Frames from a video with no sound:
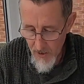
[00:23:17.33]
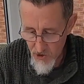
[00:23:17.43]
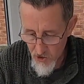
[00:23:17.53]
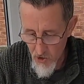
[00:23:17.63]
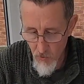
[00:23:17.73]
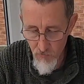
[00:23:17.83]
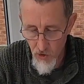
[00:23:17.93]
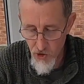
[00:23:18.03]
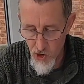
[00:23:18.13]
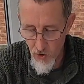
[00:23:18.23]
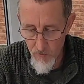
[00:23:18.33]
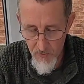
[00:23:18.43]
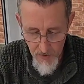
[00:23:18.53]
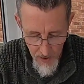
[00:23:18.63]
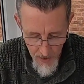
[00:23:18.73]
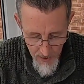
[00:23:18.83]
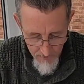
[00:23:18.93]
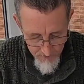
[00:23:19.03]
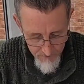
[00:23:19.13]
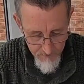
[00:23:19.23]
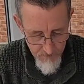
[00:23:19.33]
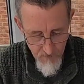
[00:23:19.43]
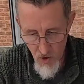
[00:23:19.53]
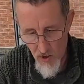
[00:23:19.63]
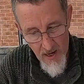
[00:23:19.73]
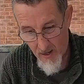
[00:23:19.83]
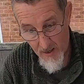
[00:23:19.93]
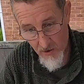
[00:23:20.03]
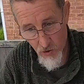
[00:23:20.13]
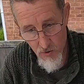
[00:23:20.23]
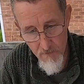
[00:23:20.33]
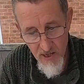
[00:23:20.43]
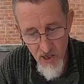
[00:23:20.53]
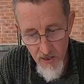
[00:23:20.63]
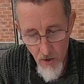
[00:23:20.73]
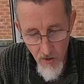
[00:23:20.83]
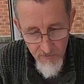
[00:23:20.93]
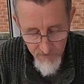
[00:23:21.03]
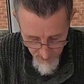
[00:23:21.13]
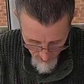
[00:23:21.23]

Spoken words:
It's just an old rod tube. I just measured it off